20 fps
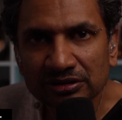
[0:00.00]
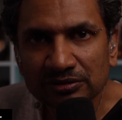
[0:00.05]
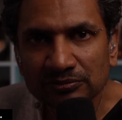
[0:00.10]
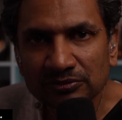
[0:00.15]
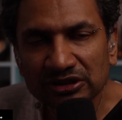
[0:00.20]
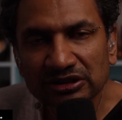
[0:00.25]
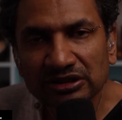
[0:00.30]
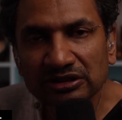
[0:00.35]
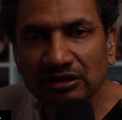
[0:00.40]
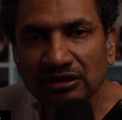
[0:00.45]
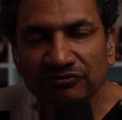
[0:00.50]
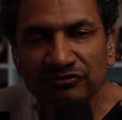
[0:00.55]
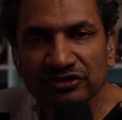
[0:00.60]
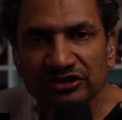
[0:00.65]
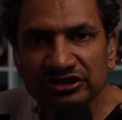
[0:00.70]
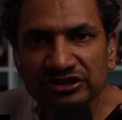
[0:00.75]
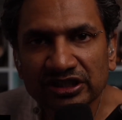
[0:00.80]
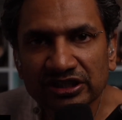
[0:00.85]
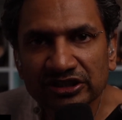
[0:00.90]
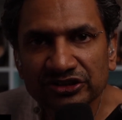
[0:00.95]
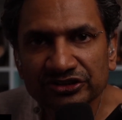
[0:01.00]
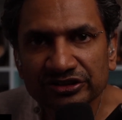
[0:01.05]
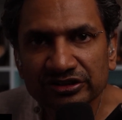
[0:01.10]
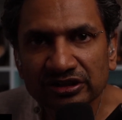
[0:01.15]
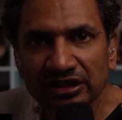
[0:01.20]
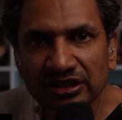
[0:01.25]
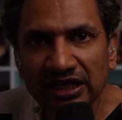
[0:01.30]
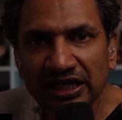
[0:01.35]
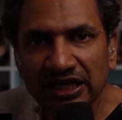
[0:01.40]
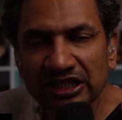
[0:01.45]
But the conversation
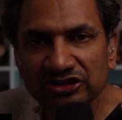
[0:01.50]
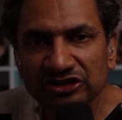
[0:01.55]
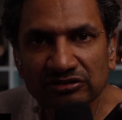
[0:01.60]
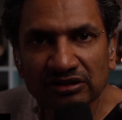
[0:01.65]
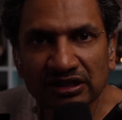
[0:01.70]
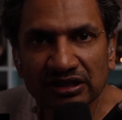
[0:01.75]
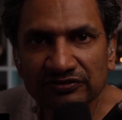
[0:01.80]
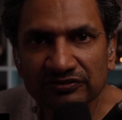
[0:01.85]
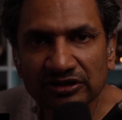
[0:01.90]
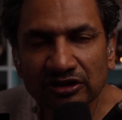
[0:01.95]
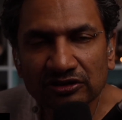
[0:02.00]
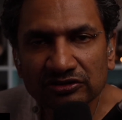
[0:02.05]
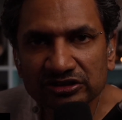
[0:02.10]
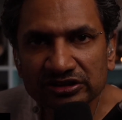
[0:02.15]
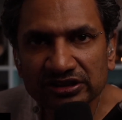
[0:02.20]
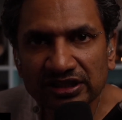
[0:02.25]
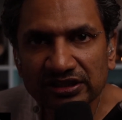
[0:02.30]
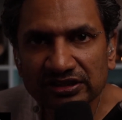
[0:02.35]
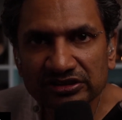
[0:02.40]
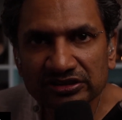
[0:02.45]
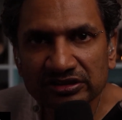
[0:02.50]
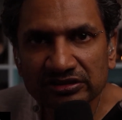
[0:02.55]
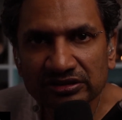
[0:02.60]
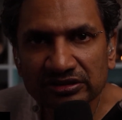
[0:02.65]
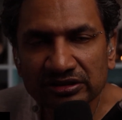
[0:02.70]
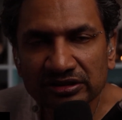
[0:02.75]
has to have context.